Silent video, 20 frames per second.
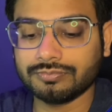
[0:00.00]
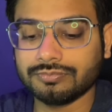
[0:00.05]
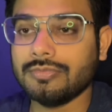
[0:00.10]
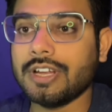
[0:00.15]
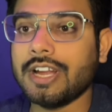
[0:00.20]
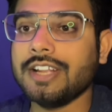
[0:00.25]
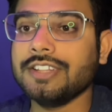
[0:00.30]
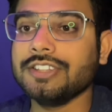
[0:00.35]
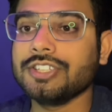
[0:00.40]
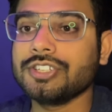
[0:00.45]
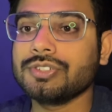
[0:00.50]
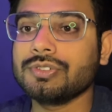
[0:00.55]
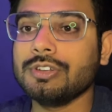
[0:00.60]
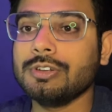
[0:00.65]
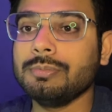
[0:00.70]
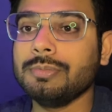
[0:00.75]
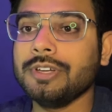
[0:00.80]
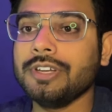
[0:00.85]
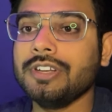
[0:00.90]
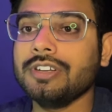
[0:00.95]
and this will
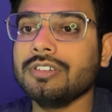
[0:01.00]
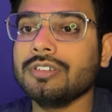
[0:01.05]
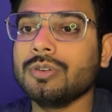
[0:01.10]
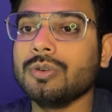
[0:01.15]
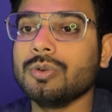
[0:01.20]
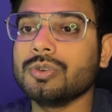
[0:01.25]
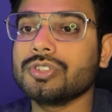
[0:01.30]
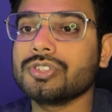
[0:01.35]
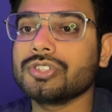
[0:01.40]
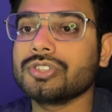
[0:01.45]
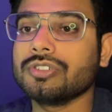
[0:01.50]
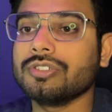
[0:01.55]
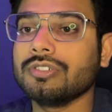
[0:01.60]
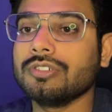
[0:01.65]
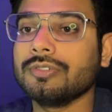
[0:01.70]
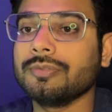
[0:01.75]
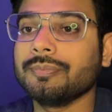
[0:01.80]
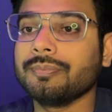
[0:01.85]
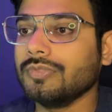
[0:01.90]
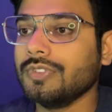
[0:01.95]
be in quotes,
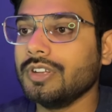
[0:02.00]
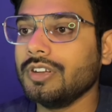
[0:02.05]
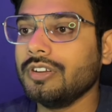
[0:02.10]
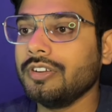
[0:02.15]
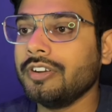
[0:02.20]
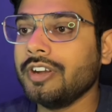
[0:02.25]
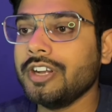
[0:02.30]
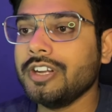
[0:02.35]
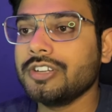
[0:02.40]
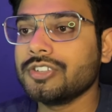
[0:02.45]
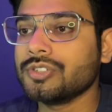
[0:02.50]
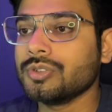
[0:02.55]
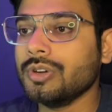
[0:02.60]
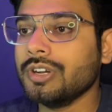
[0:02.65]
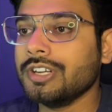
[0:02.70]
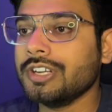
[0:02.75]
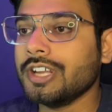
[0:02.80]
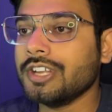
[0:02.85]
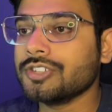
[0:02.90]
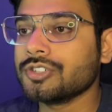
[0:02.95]
right? So
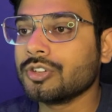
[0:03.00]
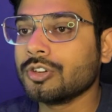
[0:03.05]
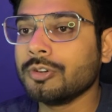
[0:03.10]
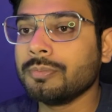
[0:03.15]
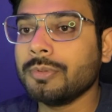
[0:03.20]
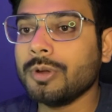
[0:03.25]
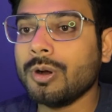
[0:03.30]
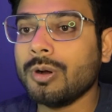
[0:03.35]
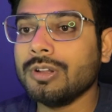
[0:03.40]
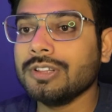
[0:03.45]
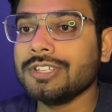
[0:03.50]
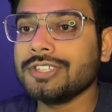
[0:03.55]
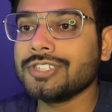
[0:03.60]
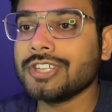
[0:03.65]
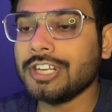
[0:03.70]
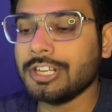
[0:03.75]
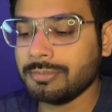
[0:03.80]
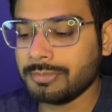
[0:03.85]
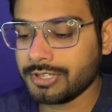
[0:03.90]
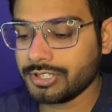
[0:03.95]
it has grouped all these
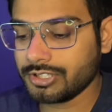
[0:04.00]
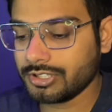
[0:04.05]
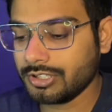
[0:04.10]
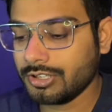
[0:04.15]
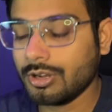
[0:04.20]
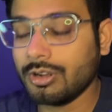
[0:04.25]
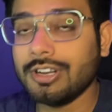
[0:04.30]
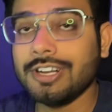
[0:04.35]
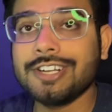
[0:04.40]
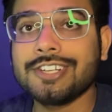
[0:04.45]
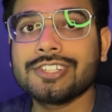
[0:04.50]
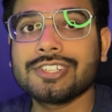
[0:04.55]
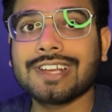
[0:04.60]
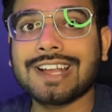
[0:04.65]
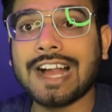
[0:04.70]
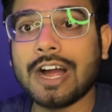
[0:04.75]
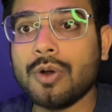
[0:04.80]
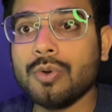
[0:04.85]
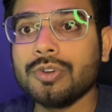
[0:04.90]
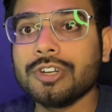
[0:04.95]
elements. Now let's
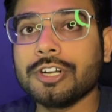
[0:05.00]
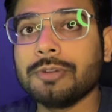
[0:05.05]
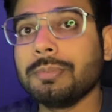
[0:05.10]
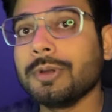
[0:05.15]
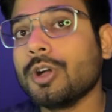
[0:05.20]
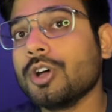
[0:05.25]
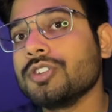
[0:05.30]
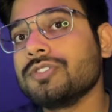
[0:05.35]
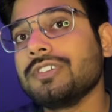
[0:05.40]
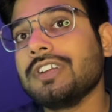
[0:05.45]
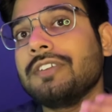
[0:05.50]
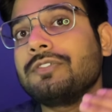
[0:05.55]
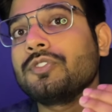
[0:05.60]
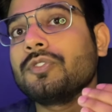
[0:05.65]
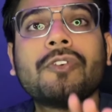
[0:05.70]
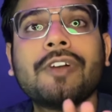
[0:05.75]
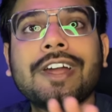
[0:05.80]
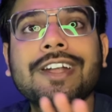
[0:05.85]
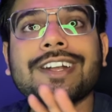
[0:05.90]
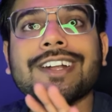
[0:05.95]
count it, because we have to
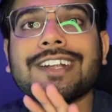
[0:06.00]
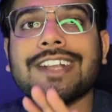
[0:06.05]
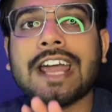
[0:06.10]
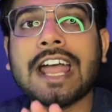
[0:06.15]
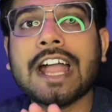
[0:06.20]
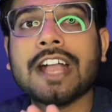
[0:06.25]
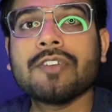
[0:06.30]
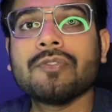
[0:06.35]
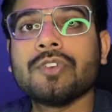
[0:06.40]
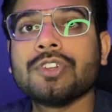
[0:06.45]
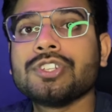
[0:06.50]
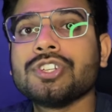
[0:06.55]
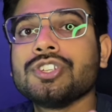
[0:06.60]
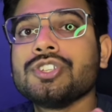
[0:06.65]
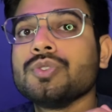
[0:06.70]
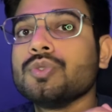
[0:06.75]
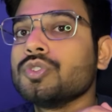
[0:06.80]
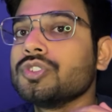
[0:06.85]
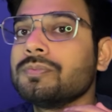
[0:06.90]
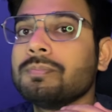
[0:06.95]
find a tag which is
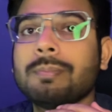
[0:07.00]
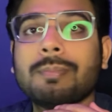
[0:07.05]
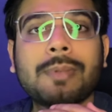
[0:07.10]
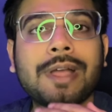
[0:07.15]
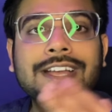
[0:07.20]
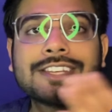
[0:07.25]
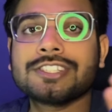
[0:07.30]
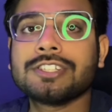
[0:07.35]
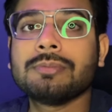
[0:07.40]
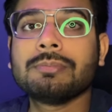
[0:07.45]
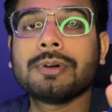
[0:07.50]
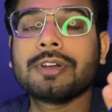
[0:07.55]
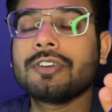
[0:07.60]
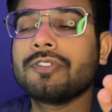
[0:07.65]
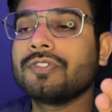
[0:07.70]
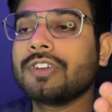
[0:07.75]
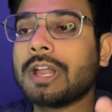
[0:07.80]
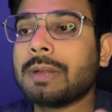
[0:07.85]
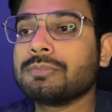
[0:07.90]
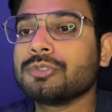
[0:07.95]
used max number
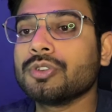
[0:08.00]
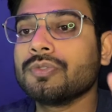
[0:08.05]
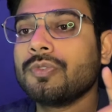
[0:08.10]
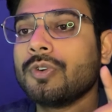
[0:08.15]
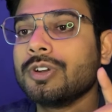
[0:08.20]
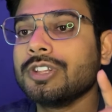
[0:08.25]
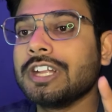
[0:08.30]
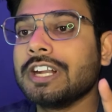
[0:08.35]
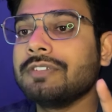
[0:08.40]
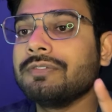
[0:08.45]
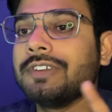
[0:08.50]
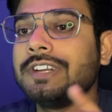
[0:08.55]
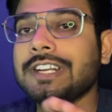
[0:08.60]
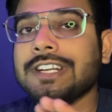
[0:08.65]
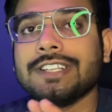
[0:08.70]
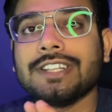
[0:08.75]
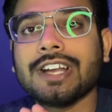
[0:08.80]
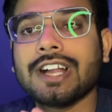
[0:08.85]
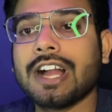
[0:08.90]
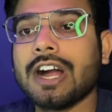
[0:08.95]
of times. So for that, we
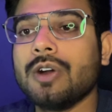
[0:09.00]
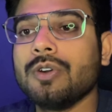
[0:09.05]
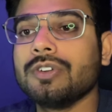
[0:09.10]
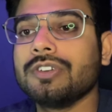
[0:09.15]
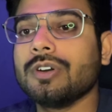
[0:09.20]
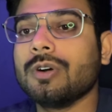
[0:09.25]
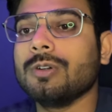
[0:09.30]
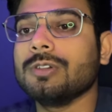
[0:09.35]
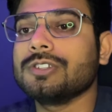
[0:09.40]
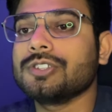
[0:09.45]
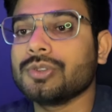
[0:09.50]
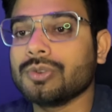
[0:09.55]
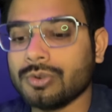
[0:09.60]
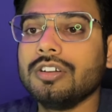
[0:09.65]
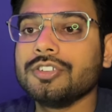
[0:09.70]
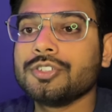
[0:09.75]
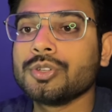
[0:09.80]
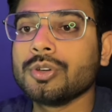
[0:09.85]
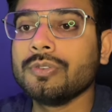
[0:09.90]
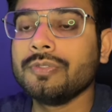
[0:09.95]
need the count also.
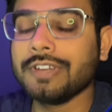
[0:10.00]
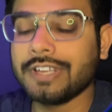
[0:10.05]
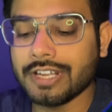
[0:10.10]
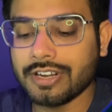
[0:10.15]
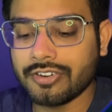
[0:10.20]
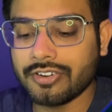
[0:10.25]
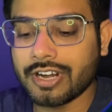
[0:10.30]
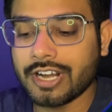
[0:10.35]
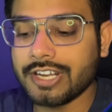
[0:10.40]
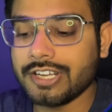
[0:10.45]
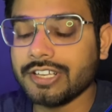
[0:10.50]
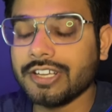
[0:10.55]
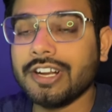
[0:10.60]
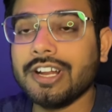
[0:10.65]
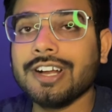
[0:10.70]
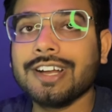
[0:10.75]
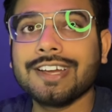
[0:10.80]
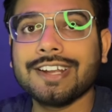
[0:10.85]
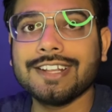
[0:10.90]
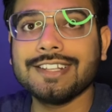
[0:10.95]
So we can write here
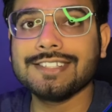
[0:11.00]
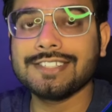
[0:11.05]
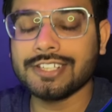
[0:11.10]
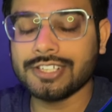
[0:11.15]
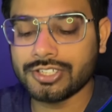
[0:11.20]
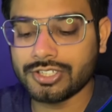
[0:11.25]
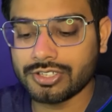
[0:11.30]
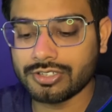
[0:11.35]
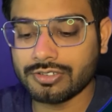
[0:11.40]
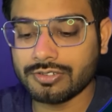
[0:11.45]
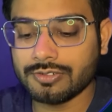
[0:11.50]
occurrences.